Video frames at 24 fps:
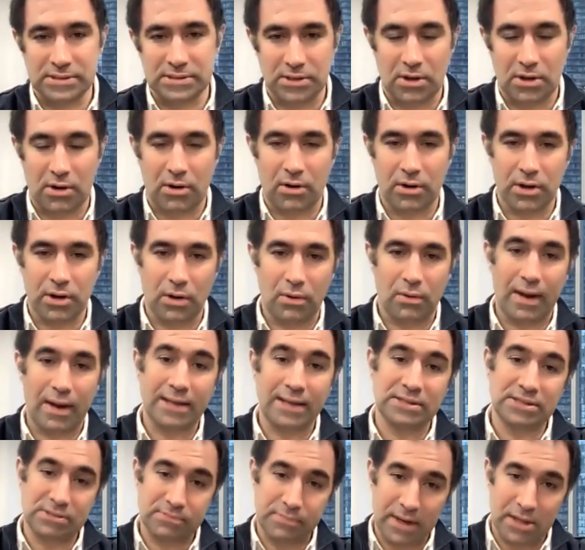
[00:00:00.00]
scenario,
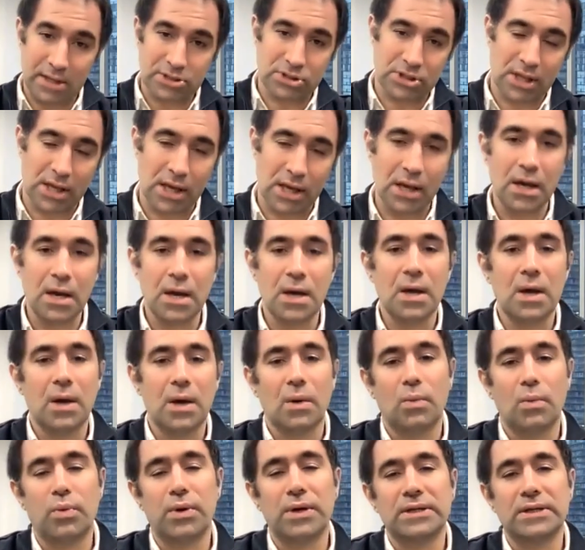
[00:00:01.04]
and especially
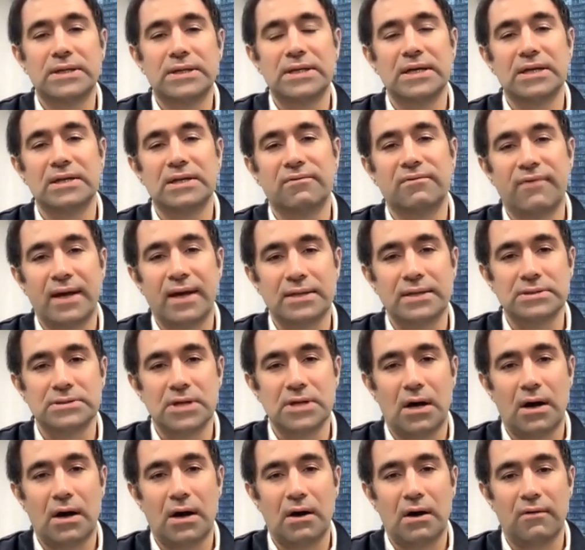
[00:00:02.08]
with the advent
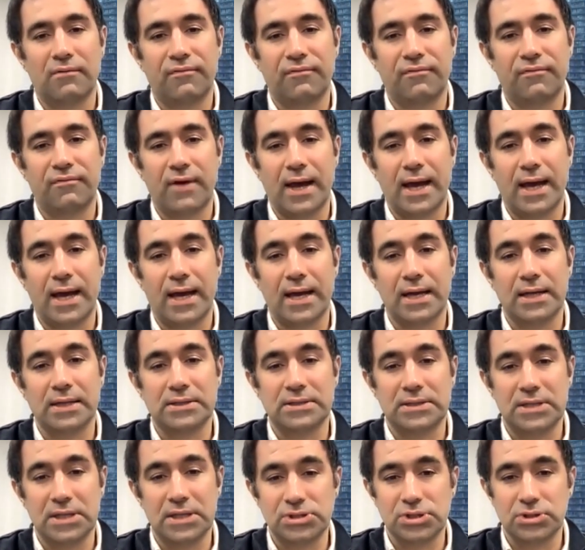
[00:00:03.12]
of
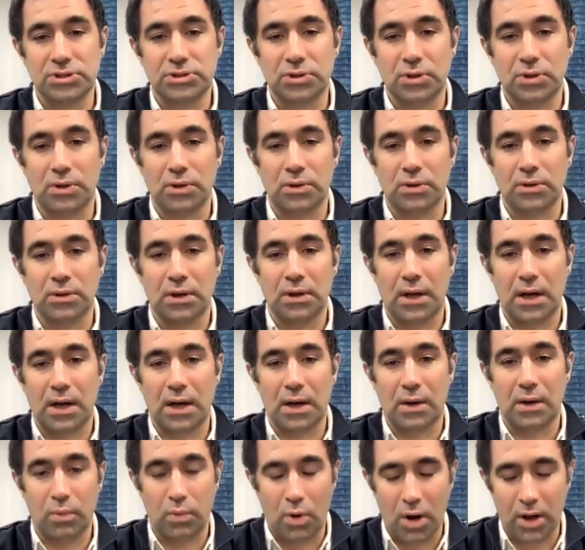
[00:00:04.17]
digital
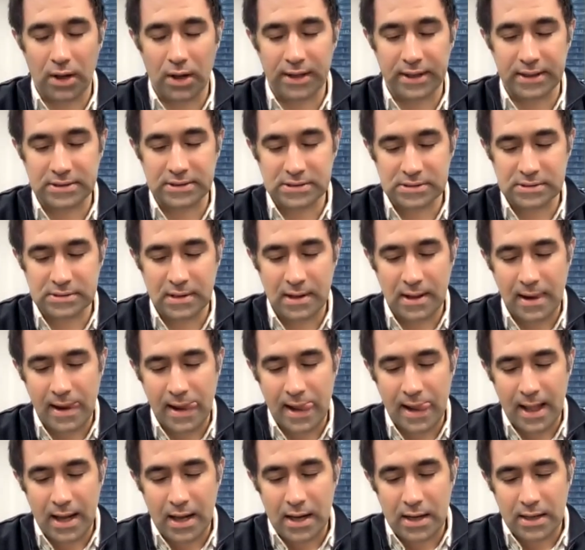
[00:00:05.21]
wallets.
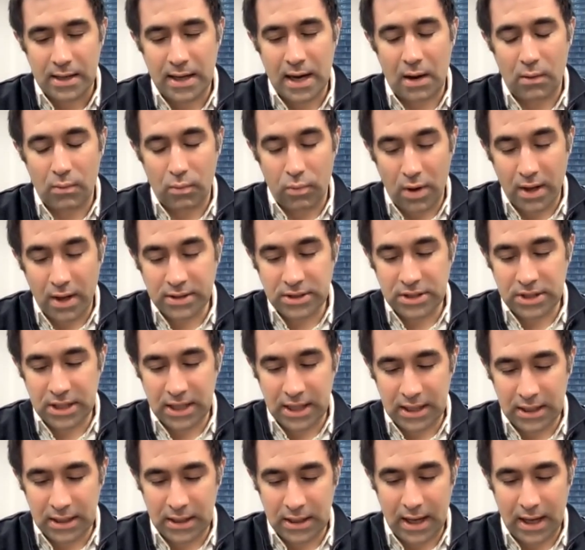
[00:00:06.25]
Now, one
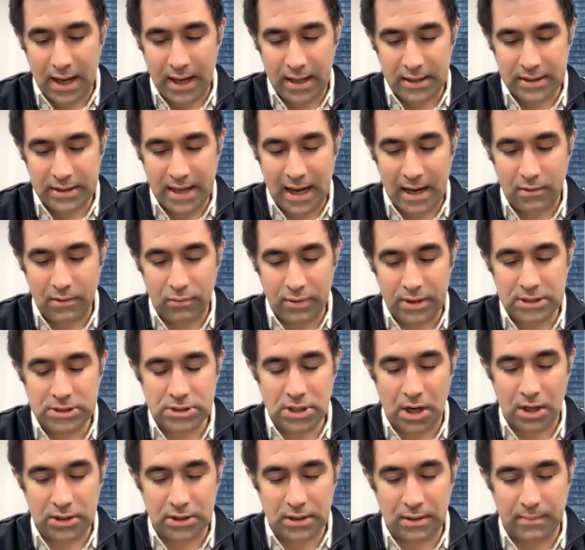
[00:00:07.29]
thing that we
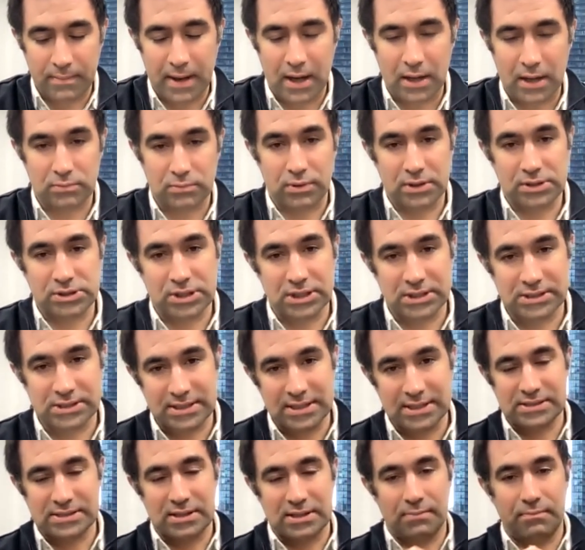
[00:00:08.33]
talked about, which is
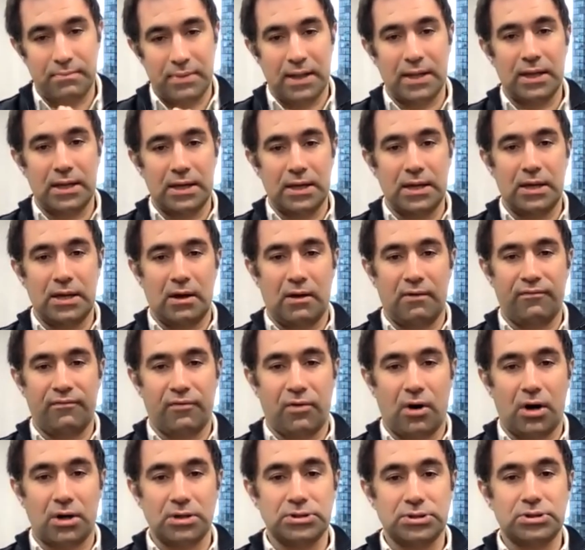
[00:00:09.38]
this ability of
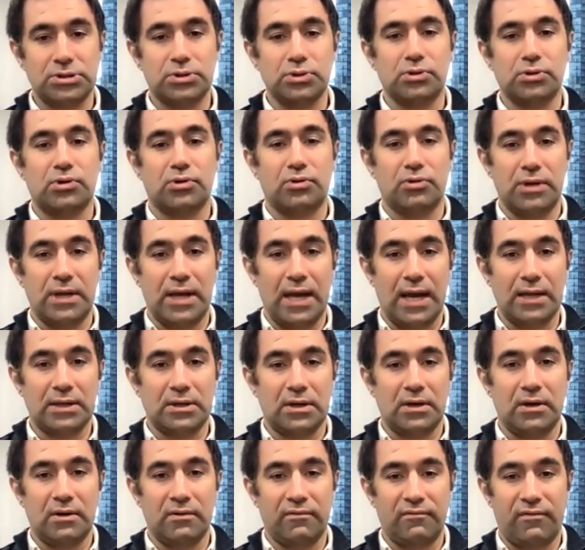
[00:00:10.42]
cards to create
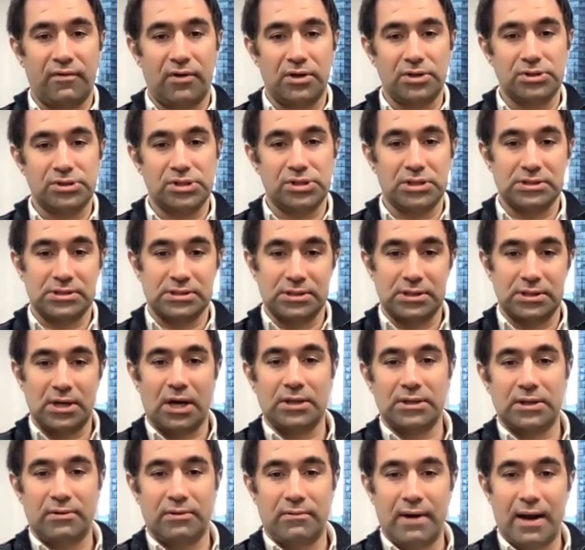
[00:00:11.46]
convergence,
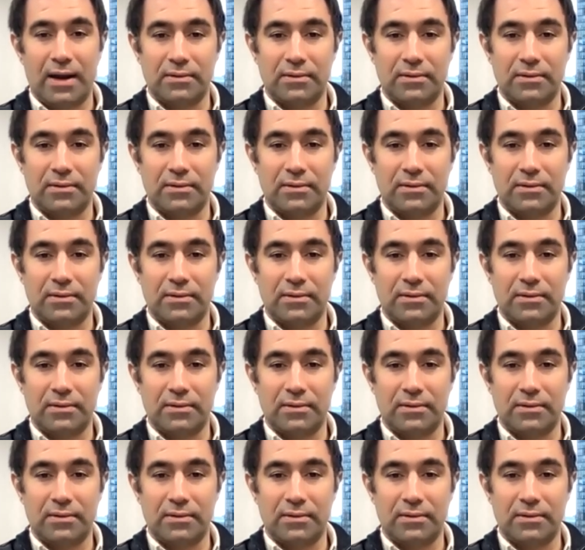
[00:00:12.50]
not